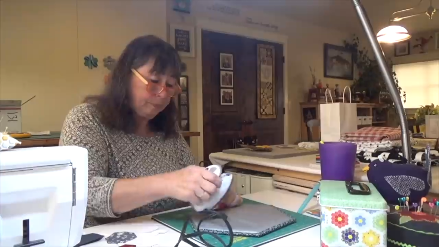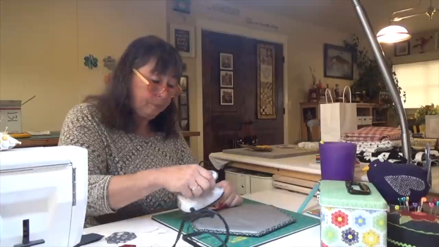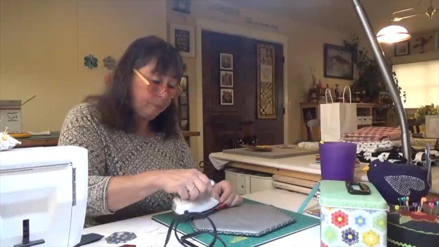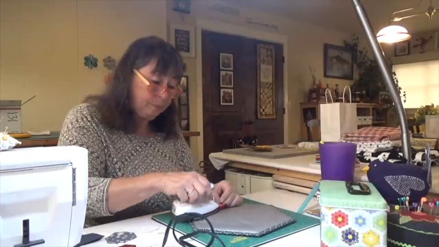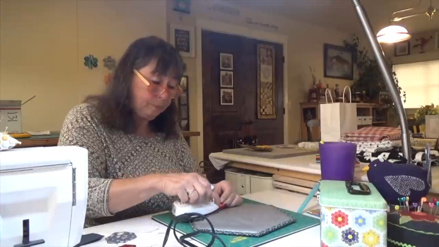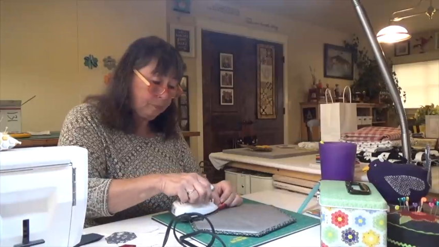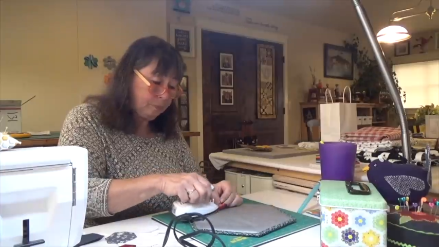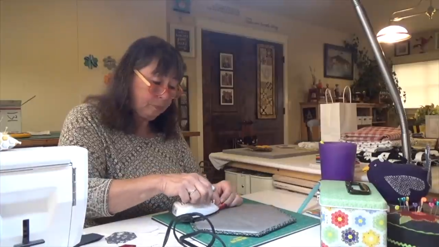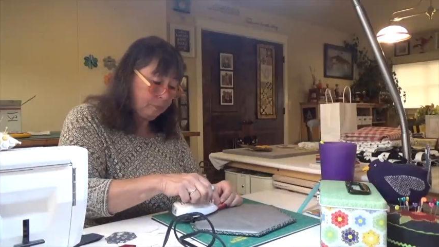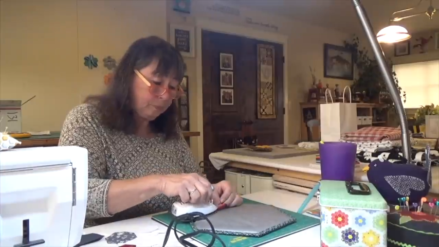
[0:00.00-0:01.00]

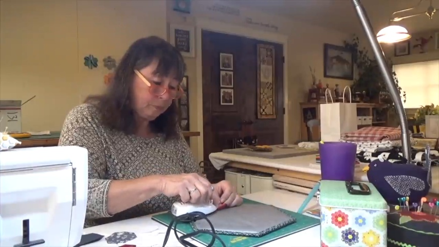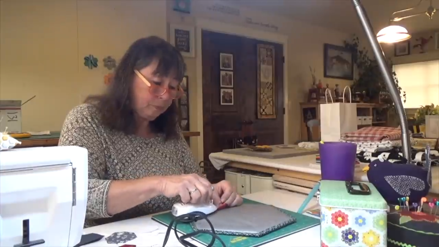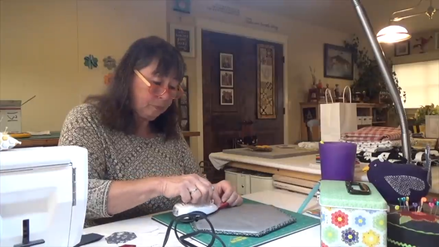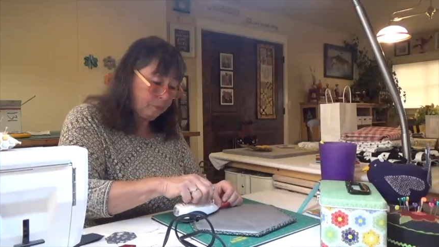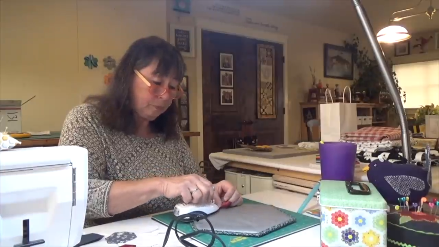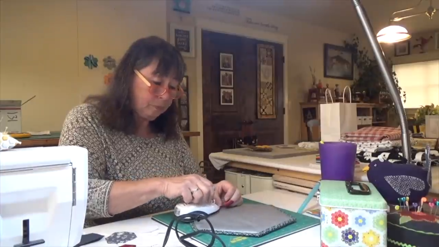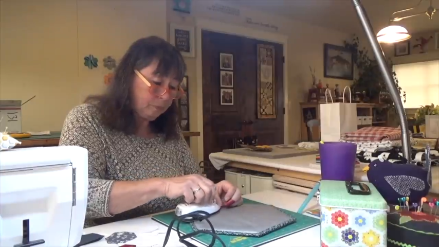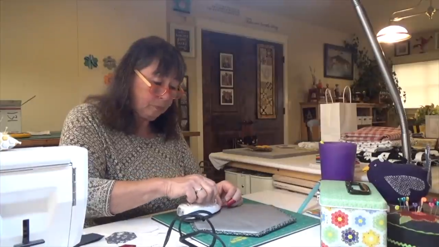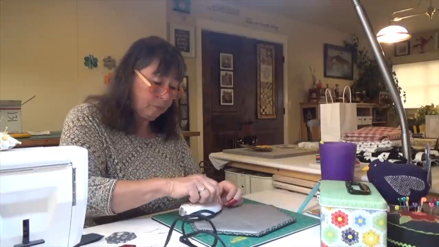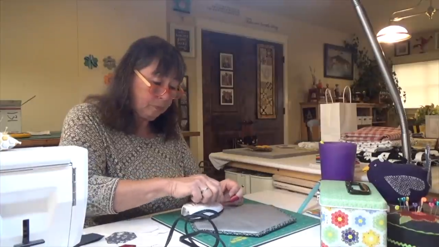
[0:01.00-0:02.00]

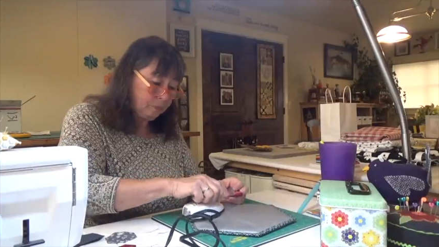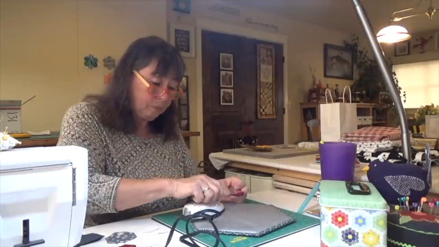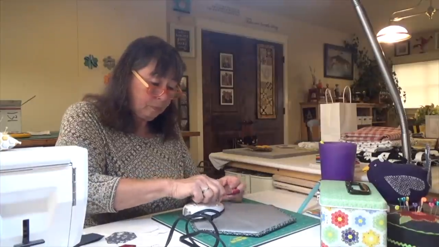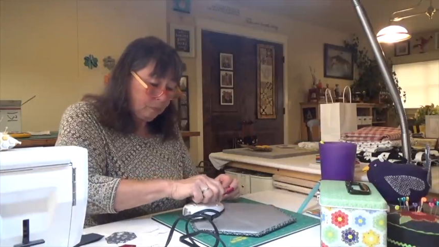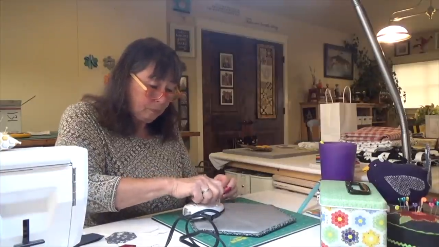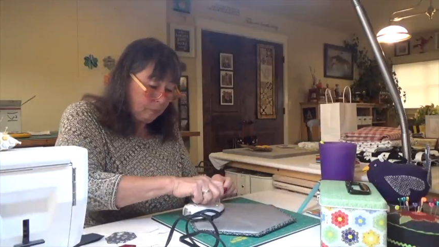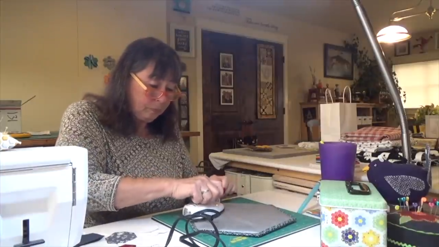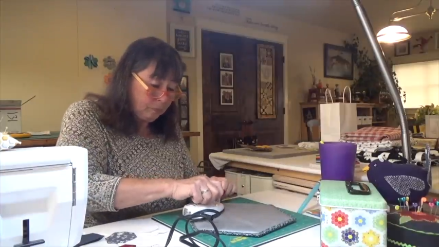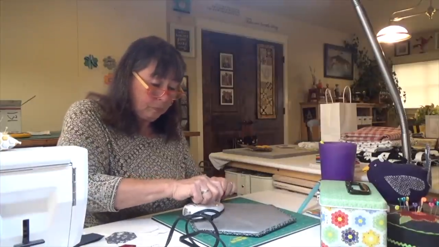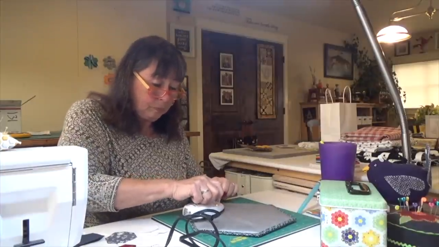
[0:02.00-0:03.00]

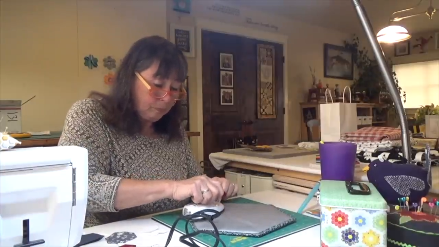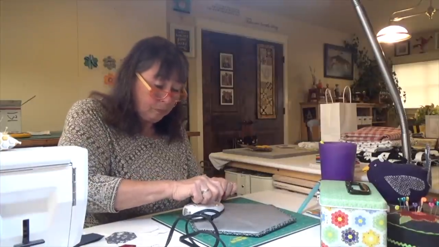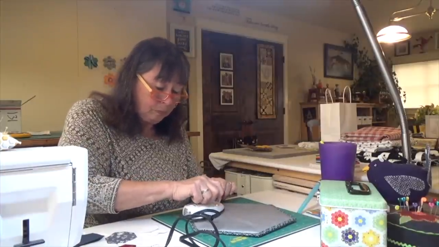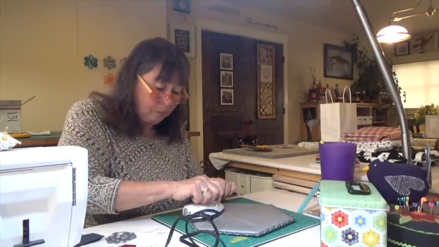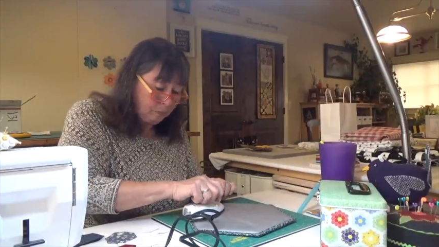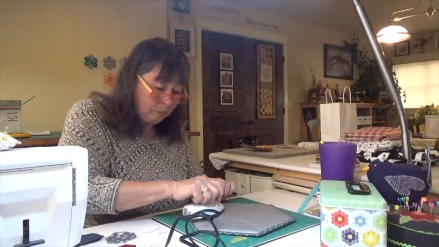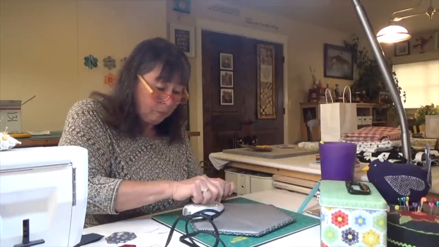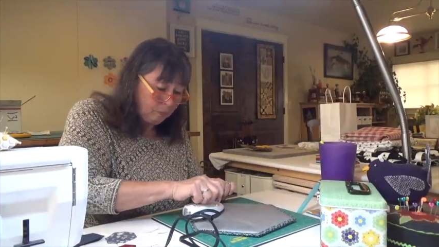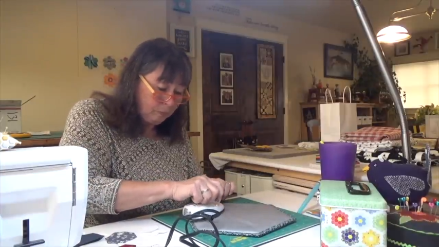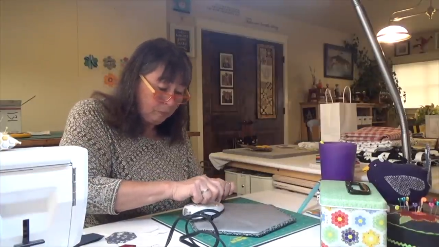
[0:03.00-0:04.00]

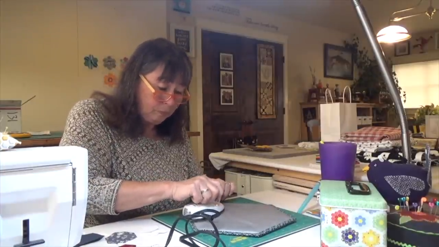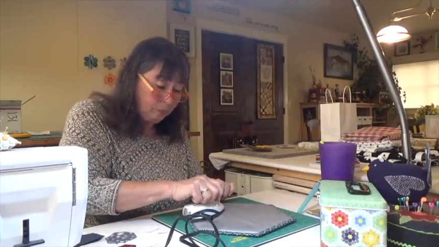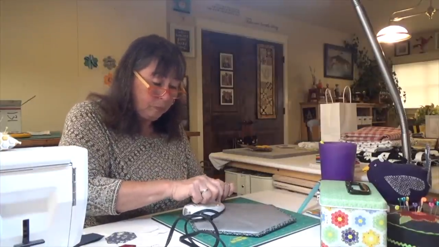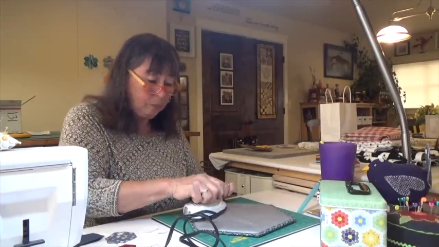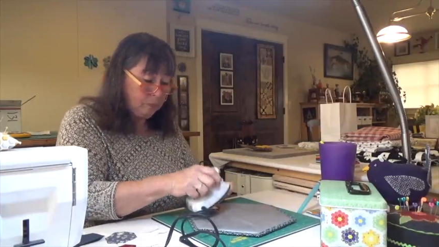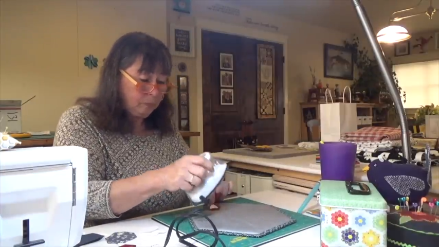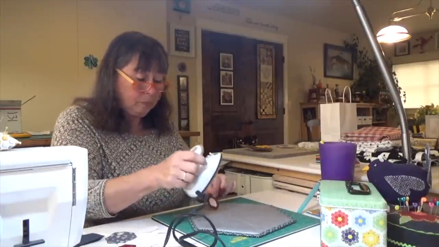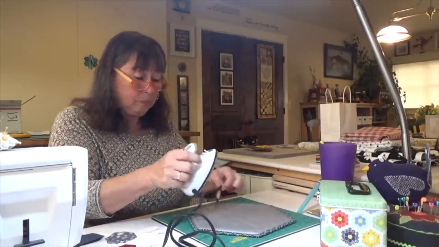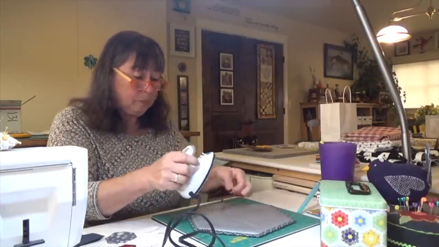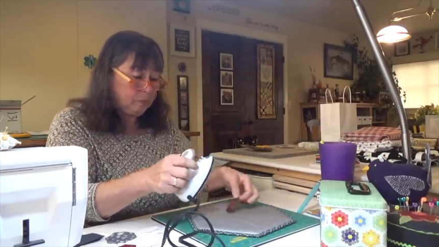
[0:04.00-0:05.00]

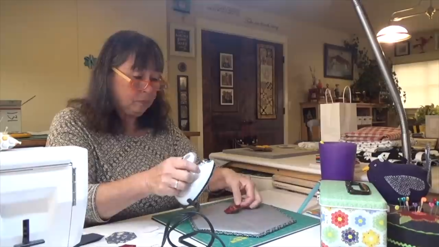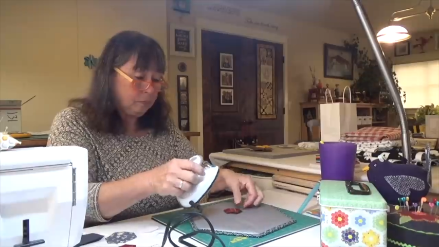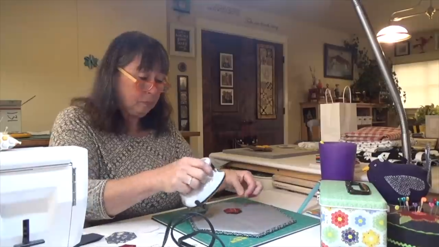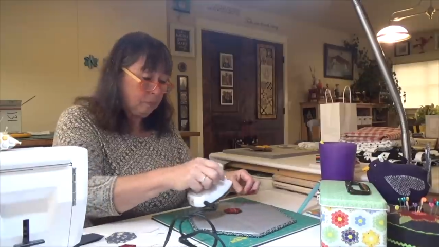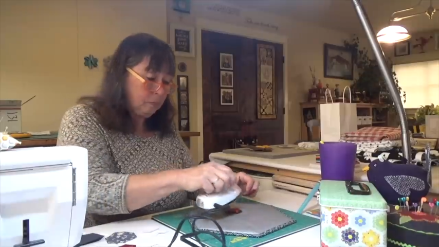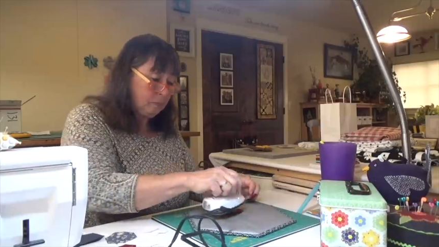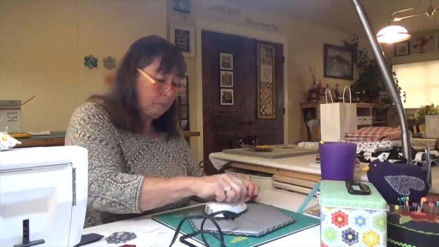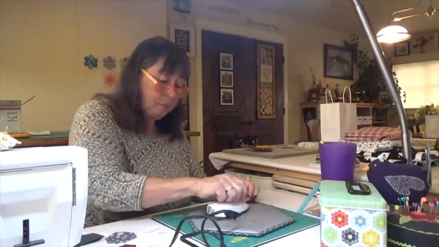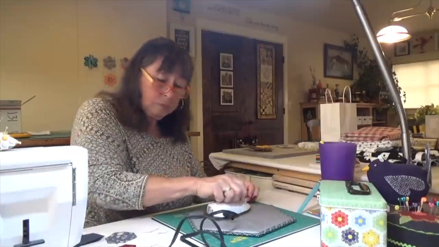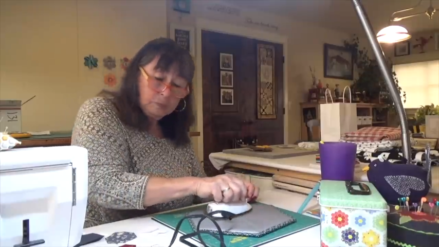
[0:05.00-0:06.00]

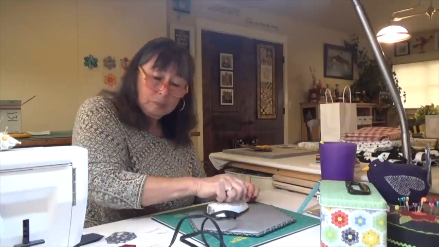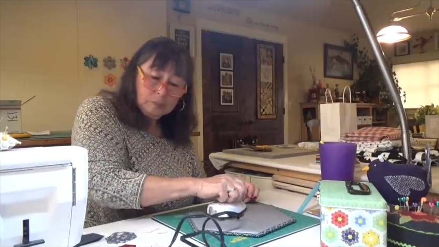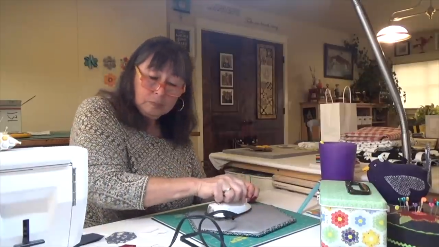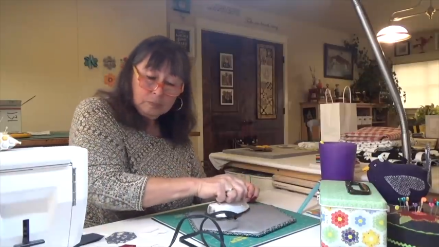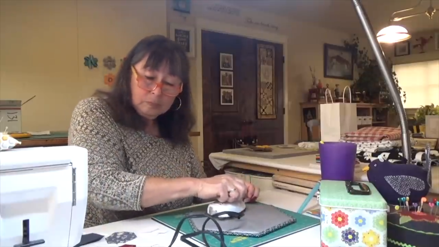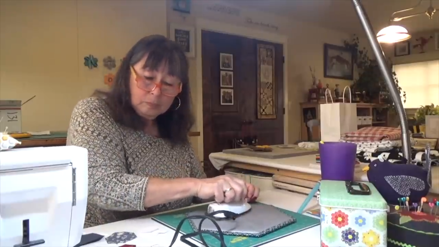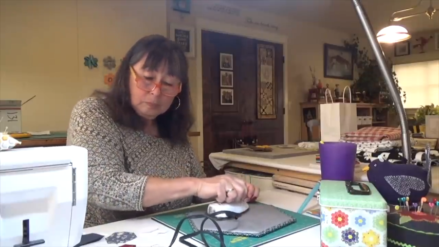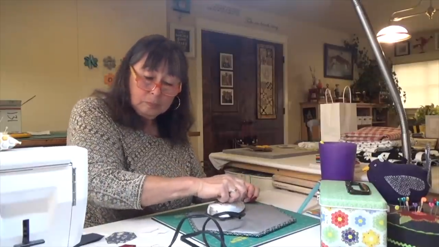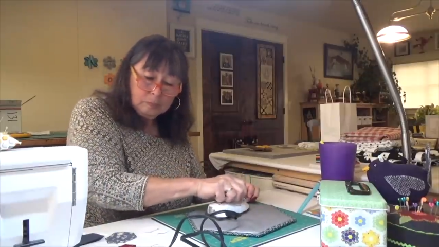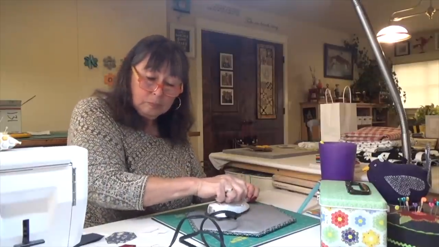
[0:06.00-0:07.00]

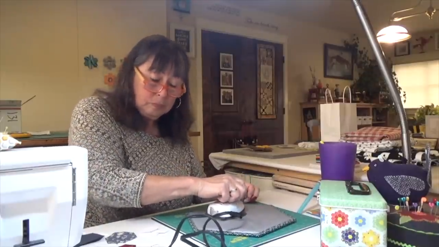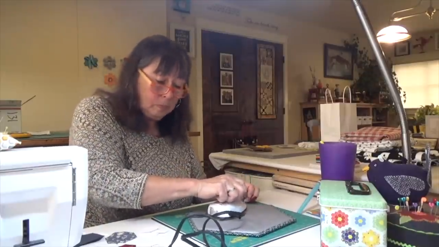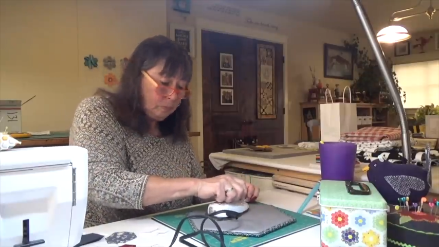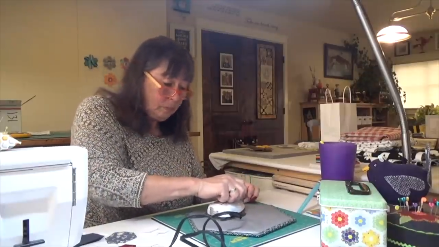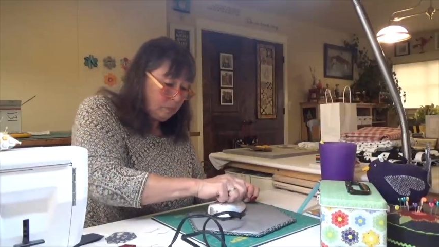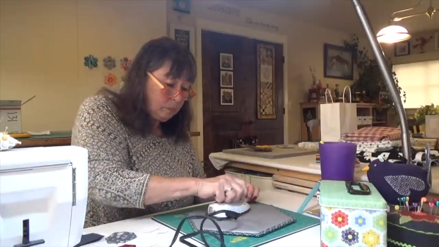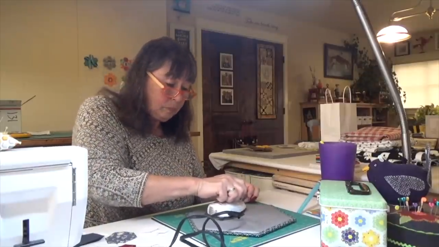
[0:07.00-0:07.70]
Nothing is said.